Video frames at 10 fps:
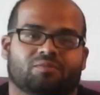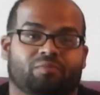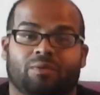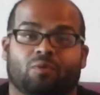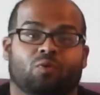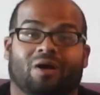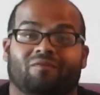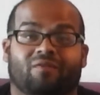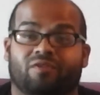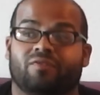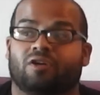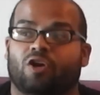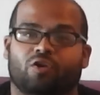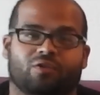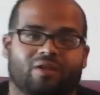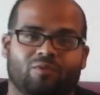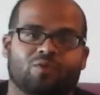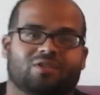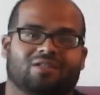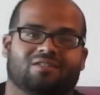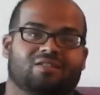People who have never even heard their music